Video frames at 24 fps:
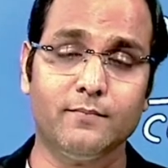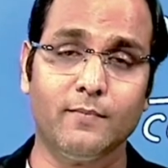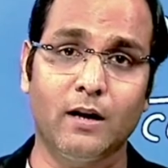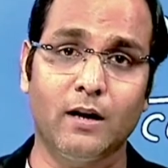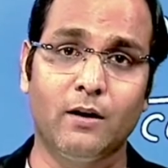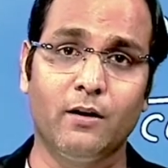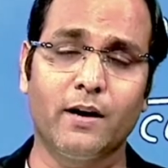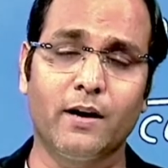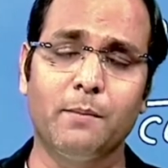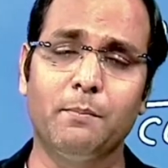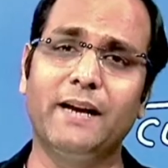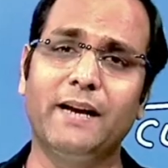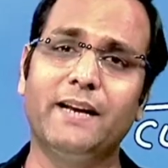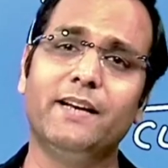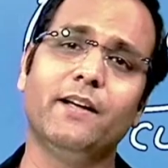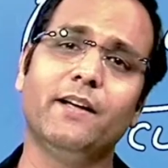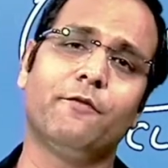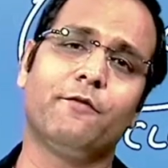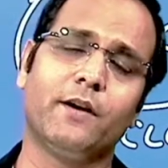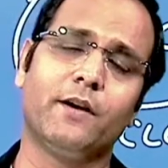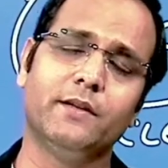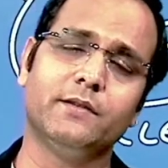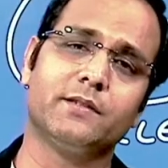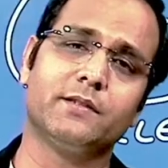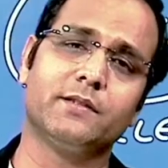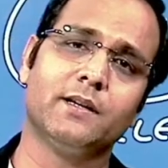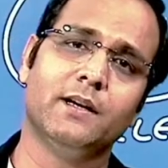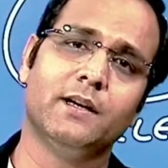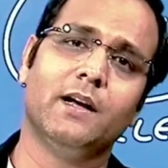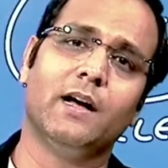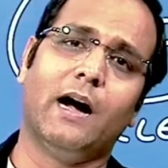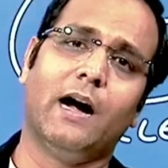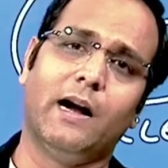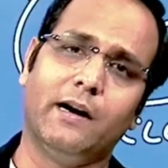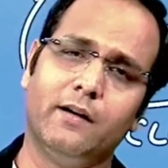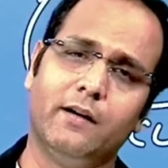Okay, my dear friends,
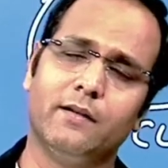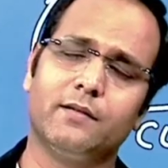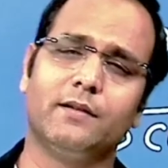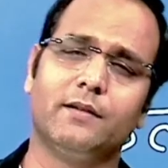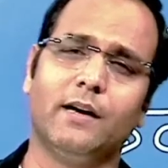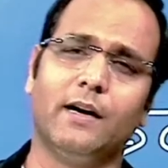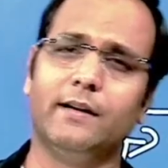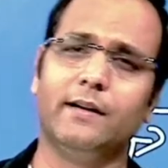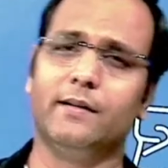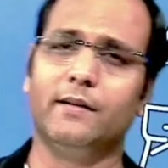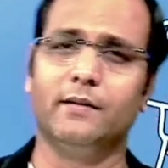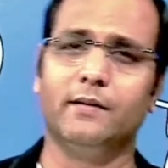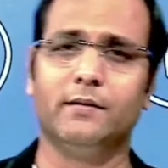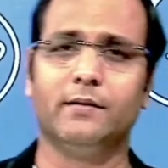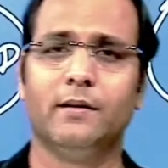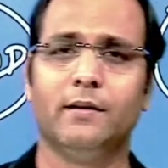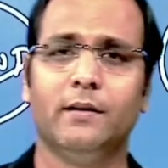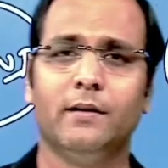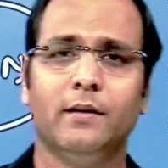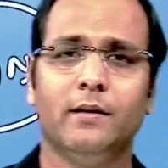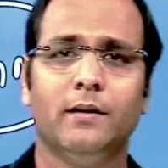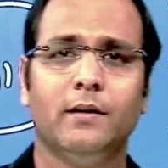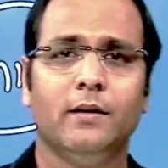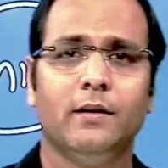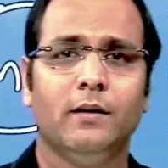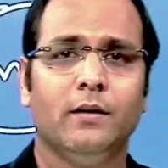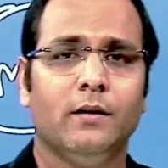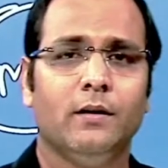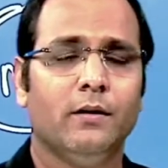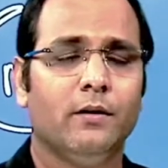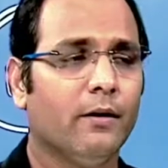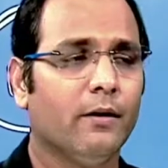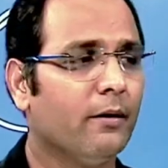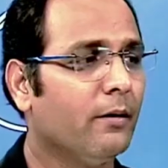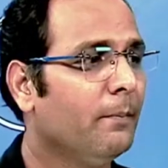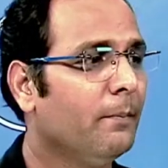understand this.
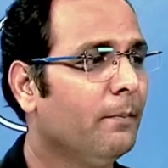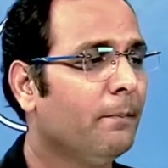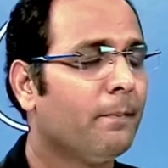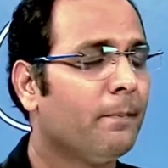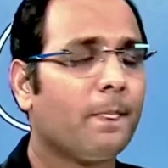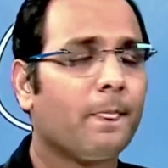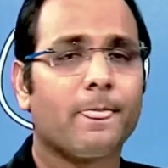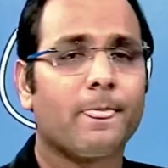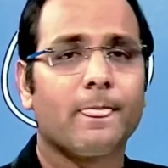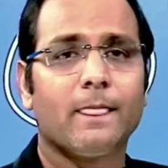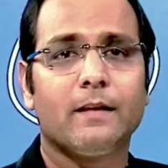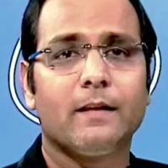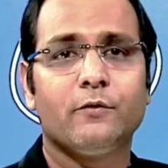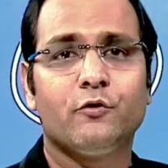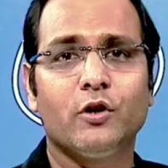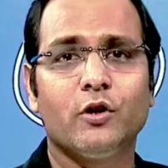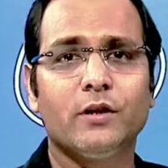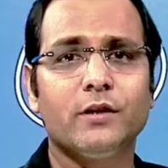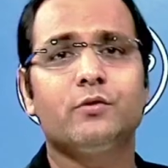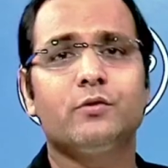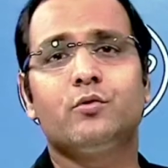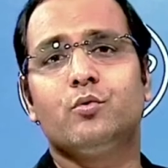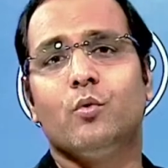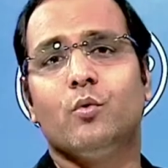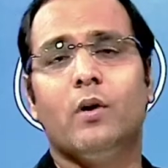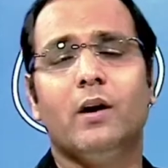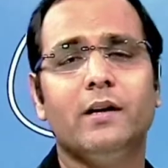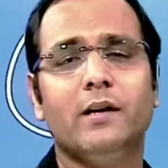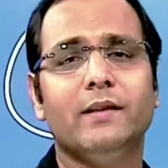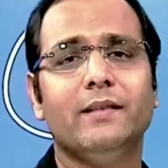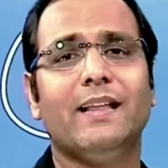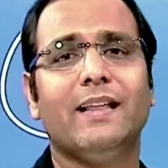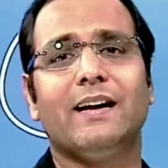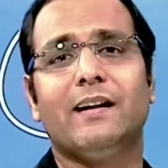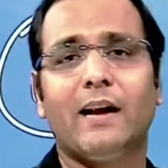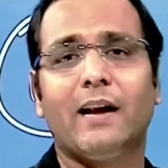Just to
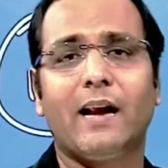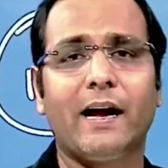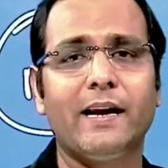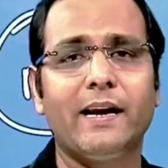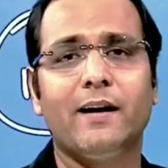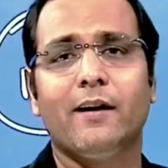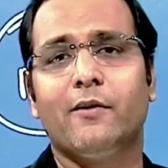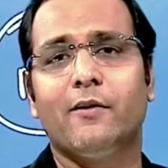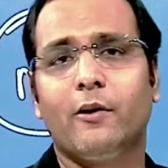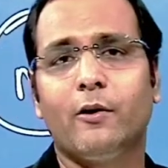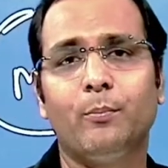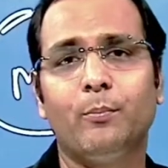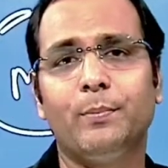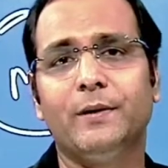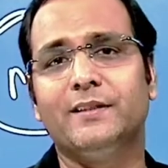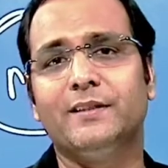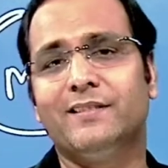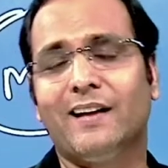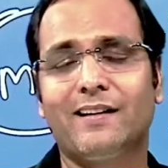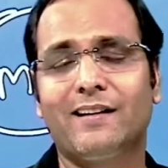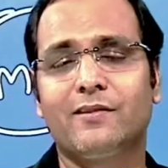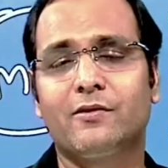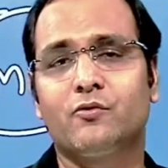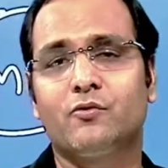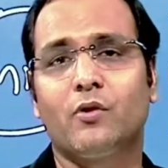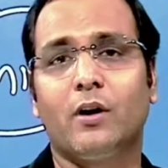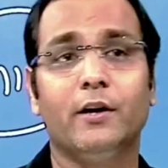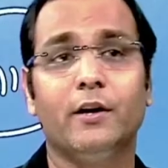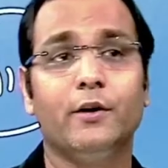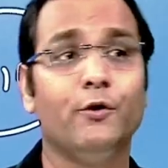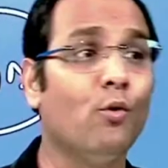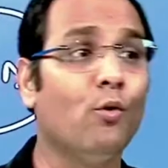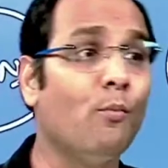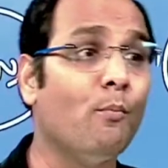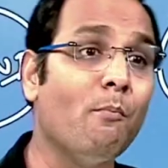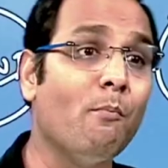earn that 900 rupees extra,
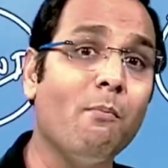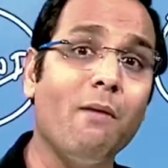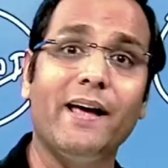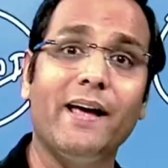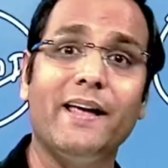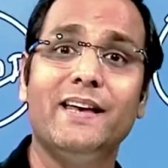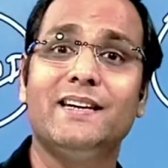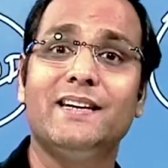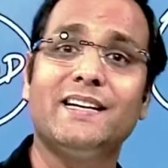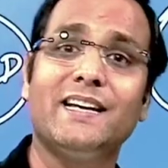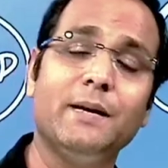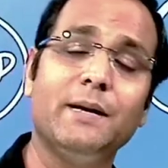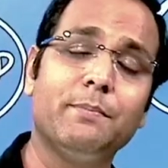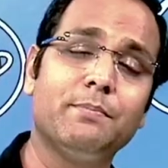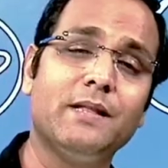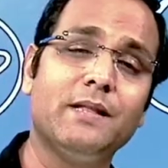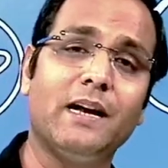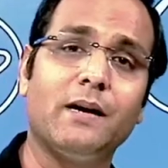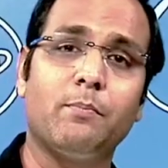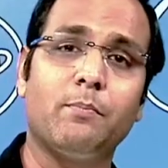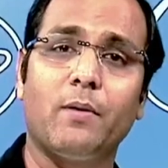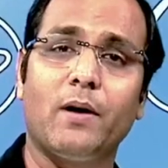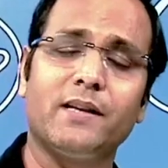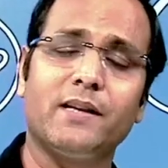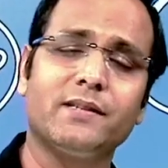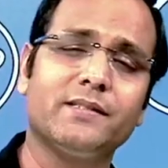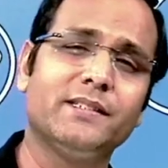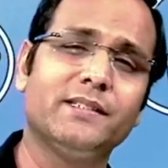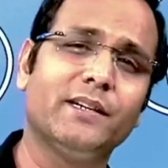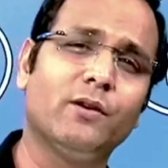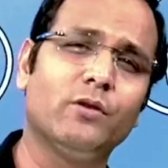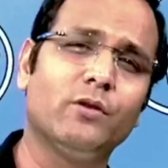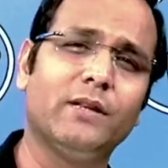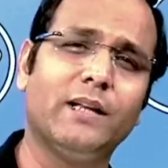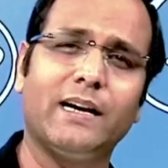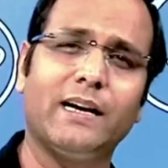you might keep that
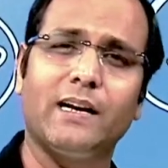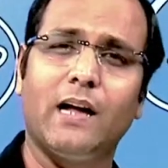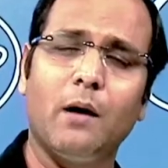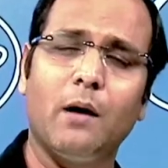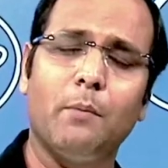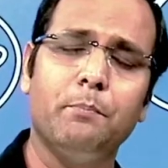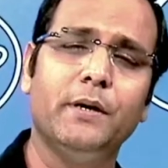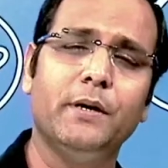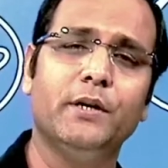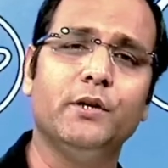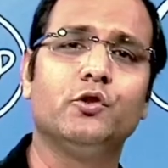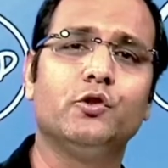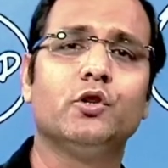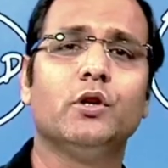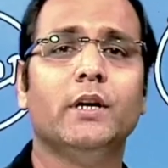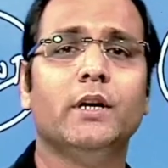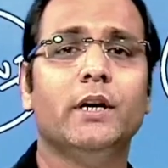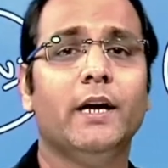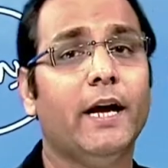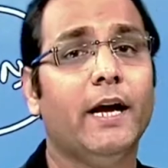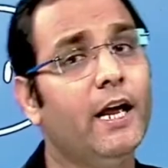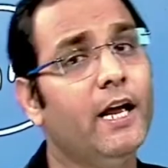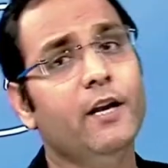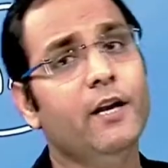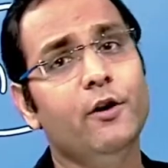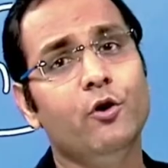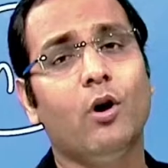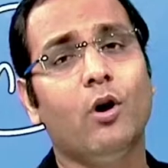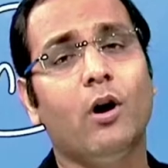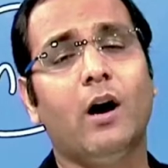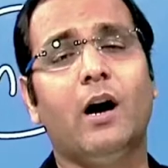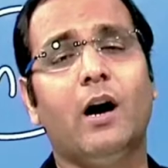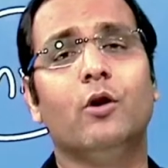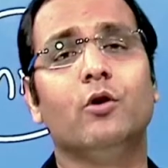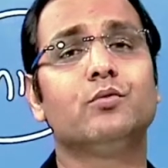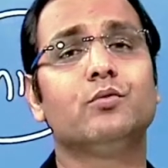plastic or that garbage in your
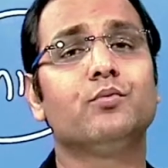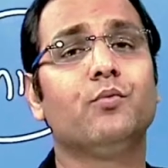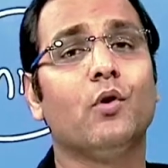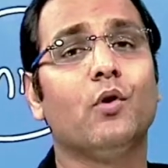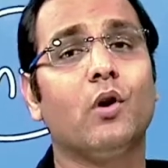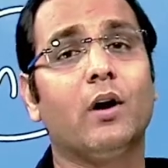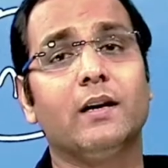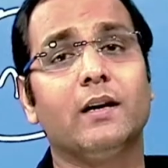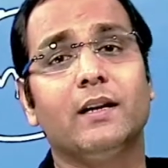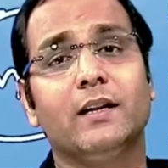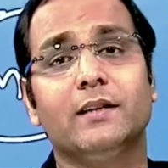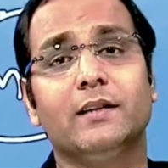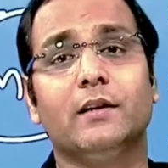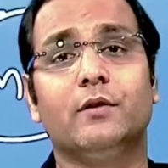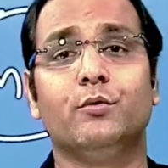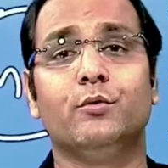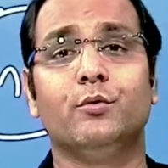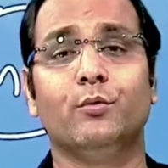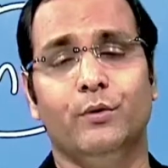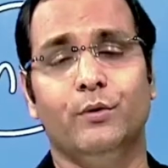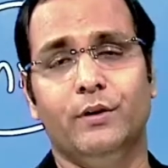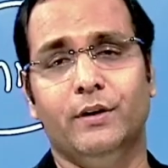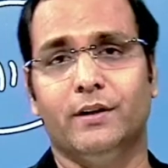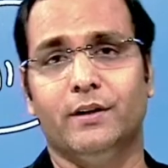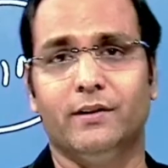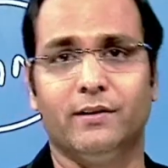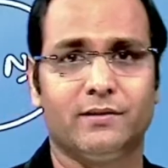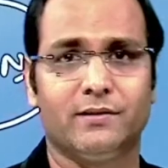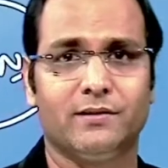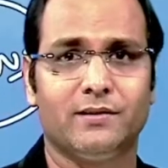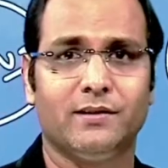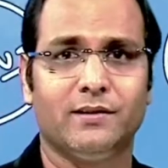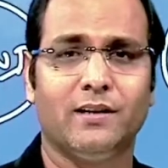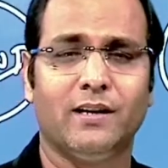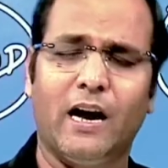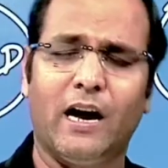house for another 2
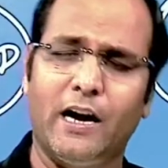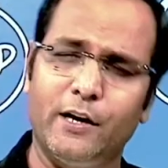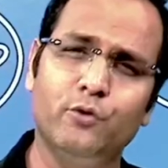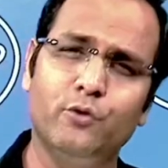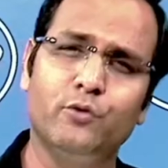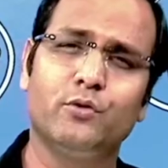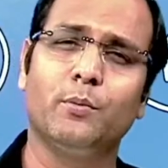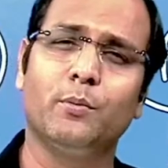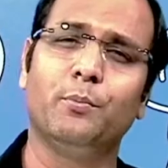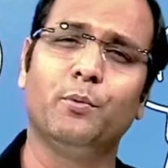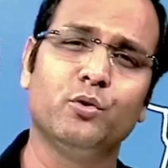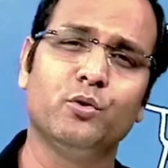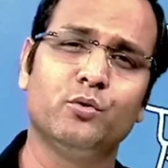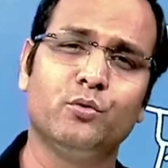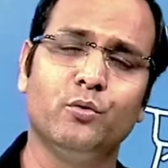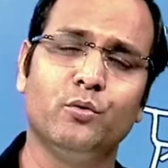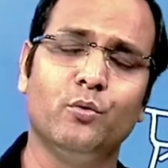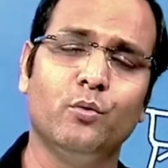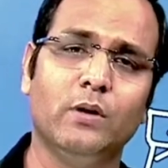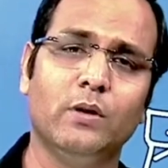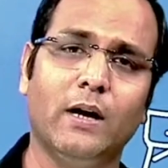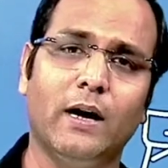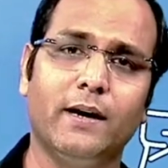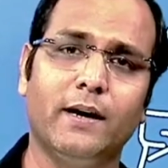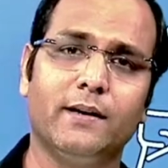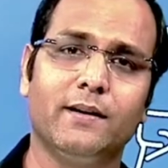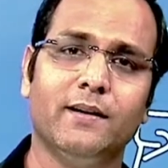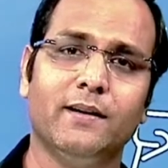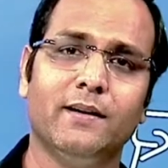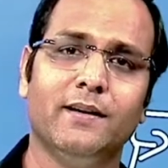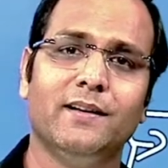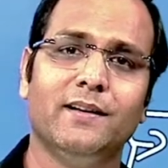years. Are you supposed to do that?